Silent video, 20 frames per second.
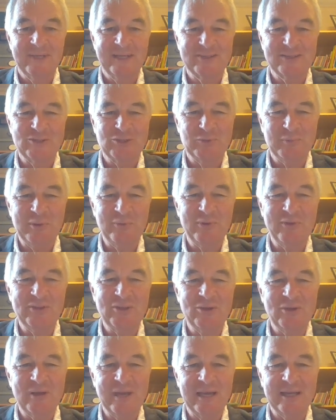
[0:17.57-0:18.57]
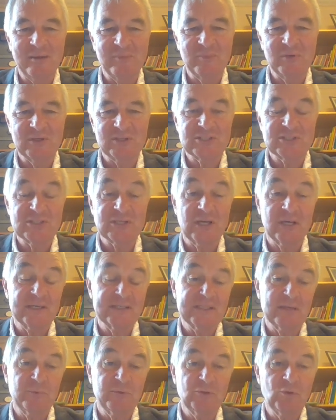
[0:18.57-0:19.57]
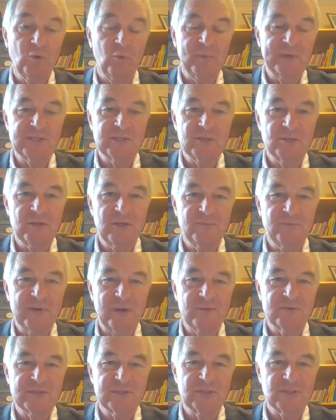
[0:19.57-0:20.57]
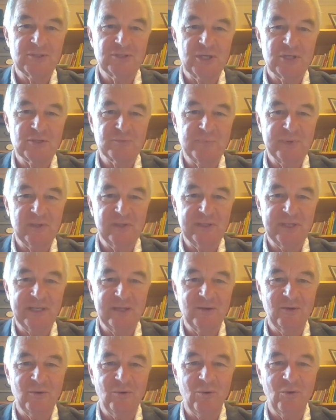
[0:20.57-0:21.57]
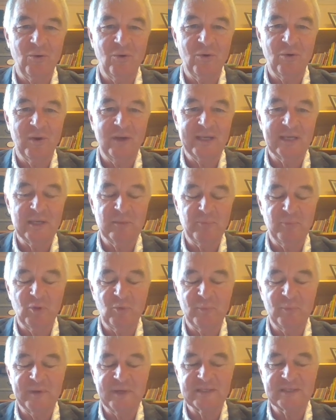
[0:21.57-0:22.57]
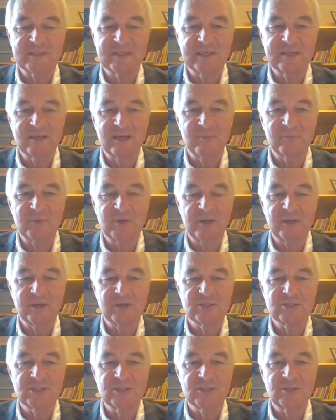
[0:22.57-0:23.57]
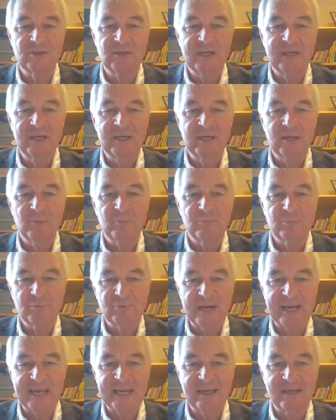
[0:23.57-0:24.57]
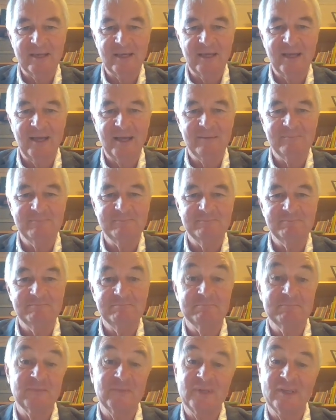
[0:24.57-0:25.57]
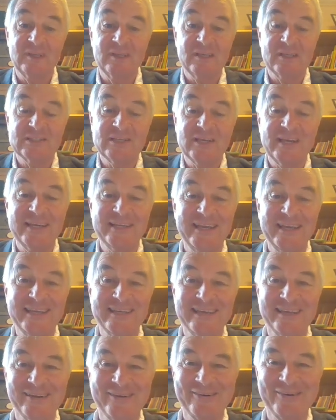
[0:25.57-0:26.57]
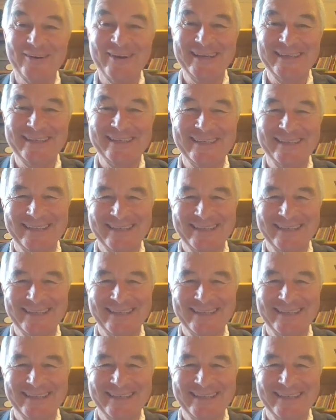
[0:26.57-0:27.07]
It's good to be with you, and I'm going to start as I would normally do if I was in a church building or in a pulpit, and I'm going to pray because I need it, all right?